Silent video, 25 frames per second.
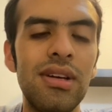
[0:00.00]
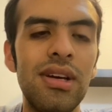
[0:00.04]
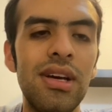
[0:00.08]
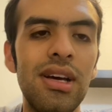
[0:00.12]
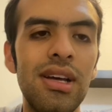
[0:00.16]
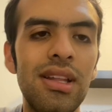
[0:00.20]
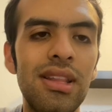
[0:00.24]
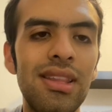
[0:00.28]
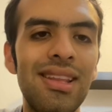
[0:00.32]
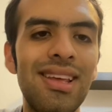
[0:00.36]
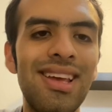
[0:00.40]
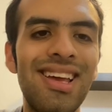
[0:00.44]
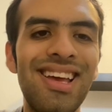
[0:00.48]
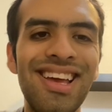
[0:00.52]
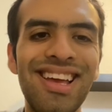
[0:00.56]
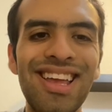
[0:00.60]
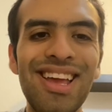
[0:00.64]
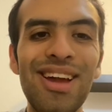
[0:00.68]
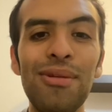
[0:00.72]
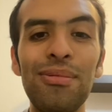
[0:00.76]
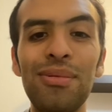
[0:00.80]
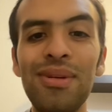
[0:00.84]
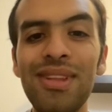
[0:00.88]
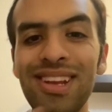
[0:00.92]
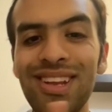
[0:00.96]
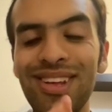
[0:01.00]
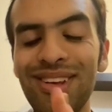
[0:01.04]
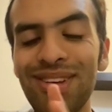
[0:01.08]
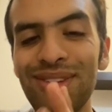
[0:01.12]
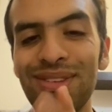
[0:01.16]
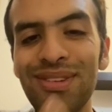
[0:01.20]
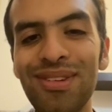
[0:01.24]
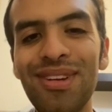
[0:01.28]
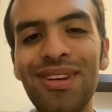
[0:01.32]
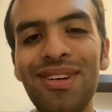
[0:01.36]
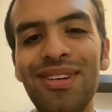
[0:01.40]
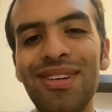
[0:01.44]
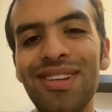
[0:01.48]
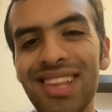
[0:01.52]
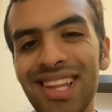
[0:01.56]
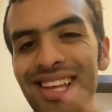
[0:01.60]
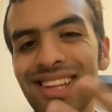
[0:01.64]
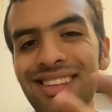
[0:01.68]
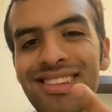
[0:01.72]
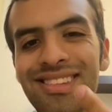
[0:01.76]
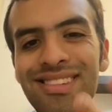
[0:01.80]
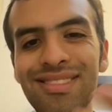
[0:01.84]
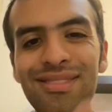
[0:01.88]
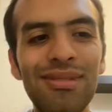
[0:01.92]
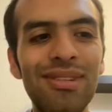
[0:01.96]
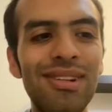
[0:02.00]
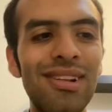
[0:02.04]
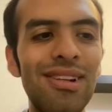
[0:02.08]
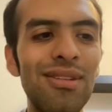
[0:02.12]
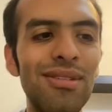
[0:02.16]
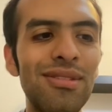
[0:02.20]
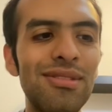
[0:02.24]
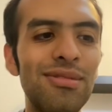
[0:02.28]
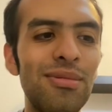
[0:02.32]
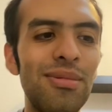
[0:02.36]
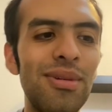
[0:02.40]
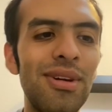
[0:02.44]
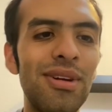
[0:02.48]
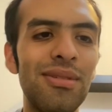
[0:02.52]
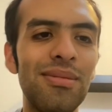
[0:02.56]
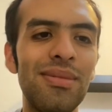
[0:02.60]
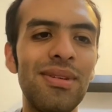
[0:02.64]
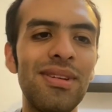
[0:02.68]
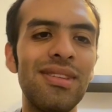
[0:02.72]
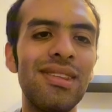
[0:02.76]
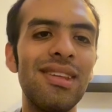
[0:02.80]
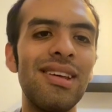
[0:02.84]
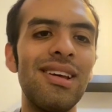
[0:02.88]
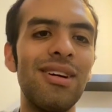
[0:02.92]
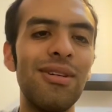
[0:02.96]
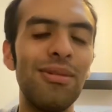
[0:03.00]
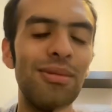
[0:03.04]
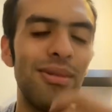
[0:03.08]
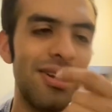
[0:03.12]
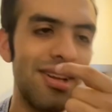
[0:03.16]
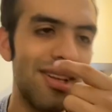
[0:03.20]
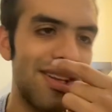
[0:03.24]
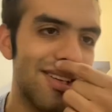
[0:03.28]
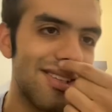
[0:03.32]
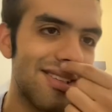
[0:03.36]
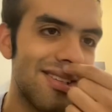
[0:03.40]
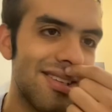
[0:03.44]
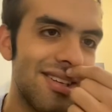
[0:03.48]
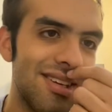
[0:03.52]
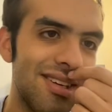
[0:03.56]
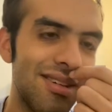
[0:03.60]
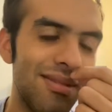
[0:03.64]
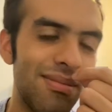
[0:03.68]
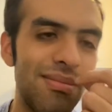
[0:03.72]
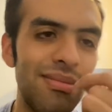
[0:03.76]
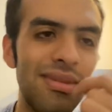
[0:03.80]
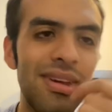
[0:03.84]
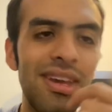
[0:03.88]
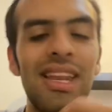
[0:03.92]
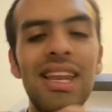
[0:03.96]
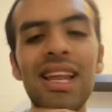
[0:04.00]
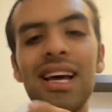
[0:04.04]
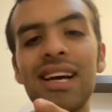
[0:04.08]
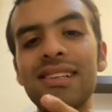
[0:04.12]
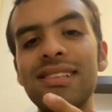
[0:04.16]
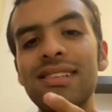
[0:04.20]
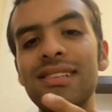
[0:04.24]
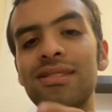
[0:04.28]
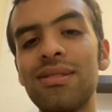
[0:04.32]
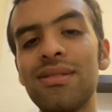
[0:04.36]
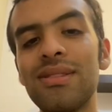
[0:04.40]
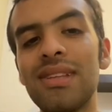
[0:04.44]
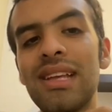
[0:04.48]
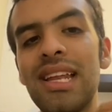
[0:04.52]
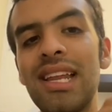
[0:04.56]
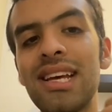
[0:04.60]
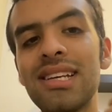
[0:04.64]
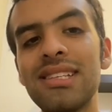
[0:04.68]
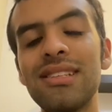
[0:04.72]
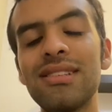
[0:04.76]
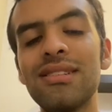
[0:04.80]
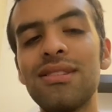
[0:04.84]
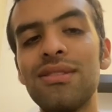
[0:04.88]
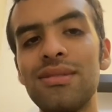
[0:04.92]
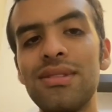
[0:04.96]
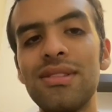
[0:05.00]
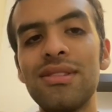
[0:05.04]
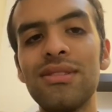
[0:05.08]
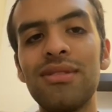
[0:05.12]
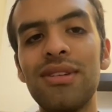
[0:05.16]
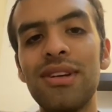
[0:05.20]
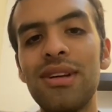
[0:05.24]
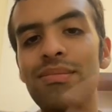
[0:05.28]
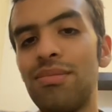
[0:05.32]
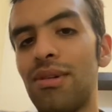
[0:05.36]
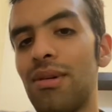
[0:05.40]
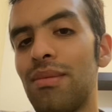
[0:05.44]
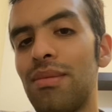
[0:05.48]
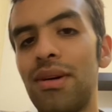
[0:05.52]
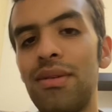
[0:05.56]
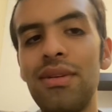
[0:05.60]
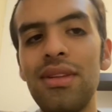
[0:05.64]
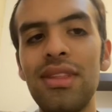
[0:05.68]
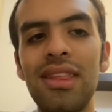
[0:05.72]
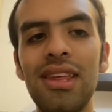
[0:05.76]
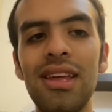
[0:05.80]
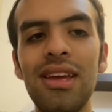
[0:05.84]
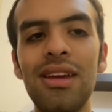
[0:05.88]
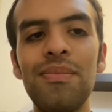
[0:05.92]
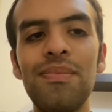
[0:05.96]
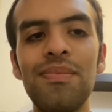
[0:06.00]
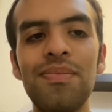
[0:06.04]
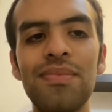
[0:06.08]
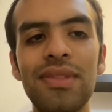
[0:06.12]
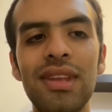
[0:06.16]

And then, yeah, we didn't use Unicorn, that looks weird, but we're just making access code, and access code is gonna pop everything.